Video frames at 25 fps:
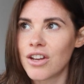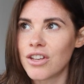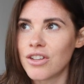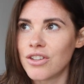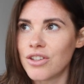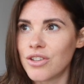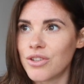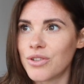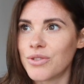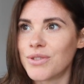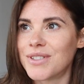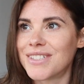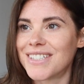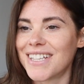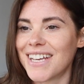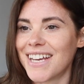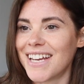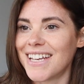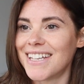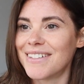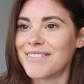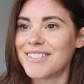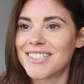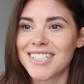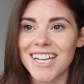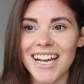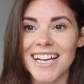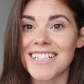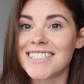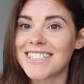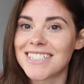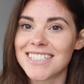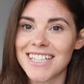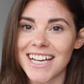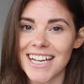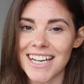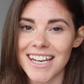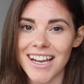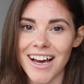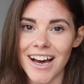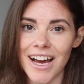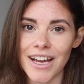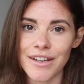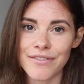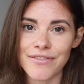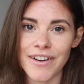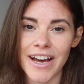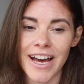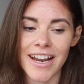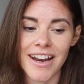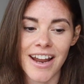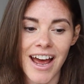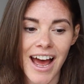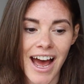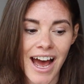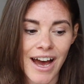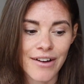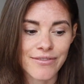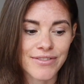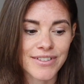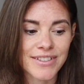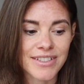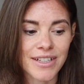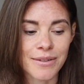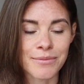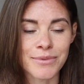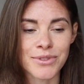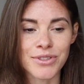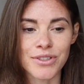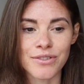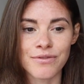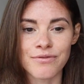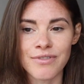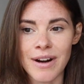use in day-to-day life and have some sort of